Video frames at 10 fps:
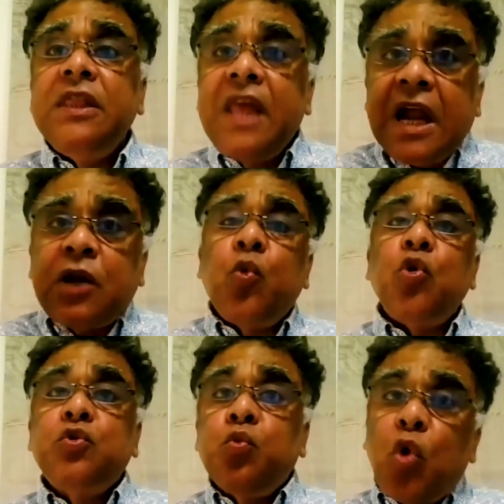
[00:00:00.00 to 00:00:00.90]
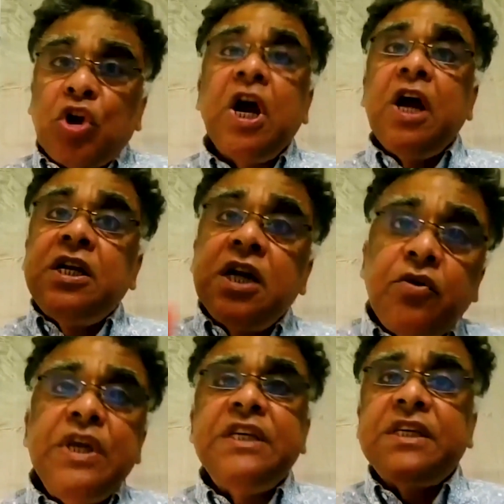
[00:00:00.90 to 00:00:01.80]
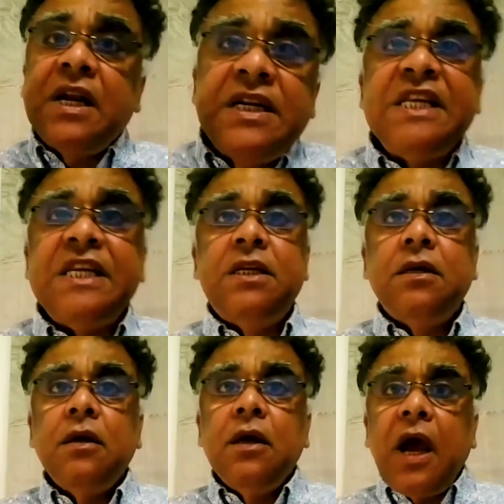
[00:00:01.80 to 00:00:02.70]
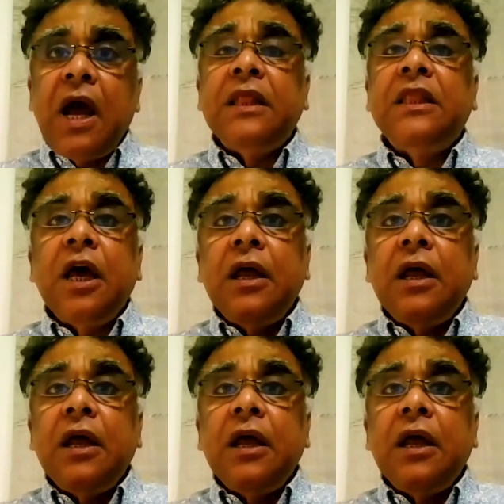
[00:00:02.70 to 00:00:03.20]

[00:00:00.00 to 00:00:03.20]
That was what Teresa did. And